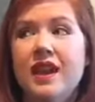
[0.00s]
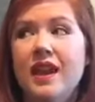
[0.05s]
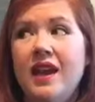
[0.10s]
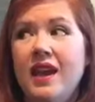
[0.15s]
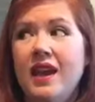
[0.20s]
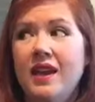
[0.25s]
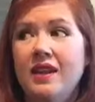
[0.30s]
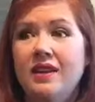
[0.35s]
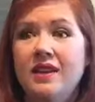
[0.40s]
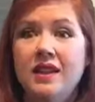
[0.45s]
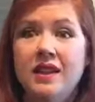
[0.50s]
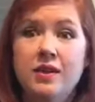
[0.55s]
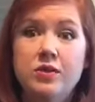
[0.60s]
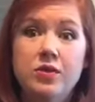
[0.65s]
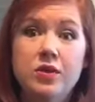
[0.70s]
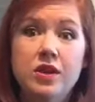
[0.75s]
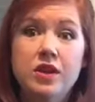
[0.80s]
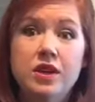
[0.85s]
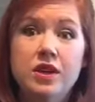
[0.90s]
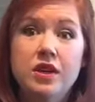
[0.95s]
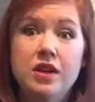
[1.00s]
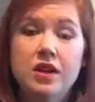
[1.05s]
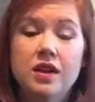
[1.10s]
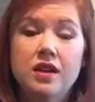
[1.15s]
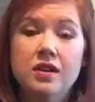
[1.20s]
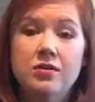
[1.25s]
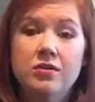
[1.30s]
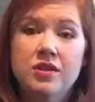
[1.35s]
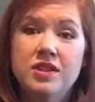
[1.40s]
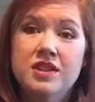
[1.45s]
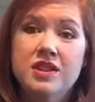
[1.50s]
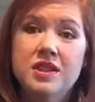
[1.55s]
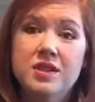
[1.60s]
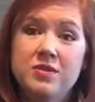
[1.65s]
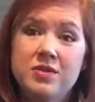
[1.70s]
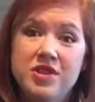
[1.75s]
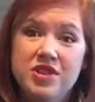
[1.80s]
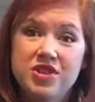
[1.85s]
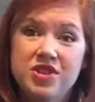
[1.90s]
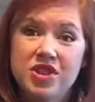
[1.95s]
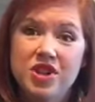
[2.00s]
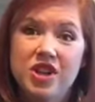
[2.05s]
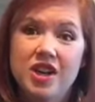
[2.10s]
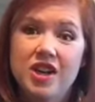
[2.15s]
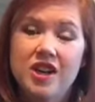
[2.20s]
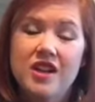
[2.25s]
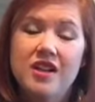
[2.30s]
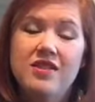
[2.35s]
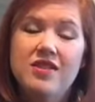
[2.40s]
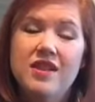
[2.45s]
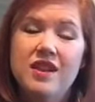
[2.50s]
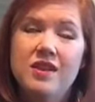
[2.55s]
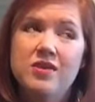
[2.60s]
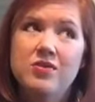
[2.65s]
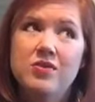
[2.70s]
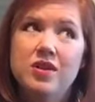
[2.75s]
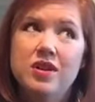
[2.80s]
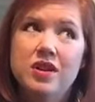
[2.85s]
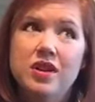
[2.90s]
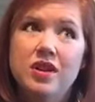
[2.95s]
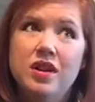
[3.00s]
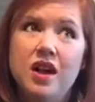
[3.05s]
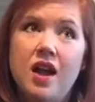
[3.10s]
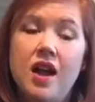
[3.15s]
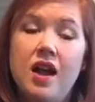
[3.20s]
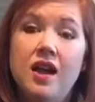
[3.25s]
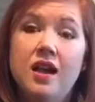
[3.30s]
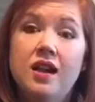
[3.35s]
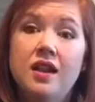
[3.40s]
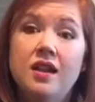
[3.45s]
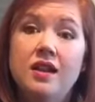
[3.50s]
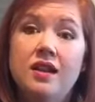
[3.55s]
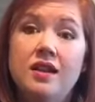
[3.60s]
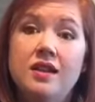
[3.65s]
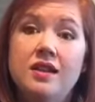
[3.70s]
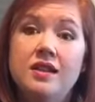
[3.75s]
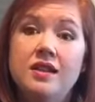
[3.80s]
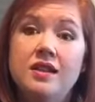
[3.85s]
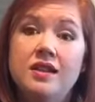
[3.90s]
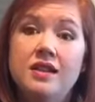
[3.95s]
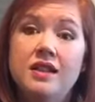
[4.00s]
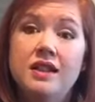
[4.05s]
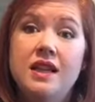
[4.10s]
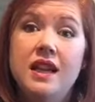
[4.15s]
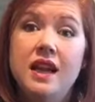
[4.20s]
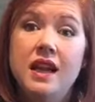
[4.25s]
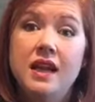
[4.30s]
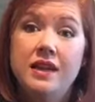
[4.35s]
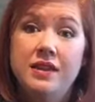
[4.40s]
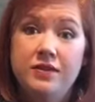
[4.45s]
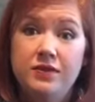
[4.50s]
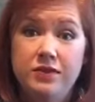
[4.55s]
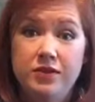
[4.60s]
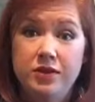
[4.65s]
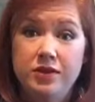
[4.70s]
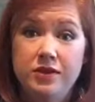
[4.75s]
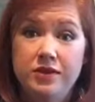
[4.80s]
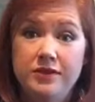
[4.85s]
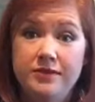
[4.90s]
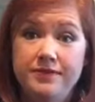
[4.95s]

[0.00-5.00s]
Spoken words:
and they were with cinnamon and sugar, and they were delightful.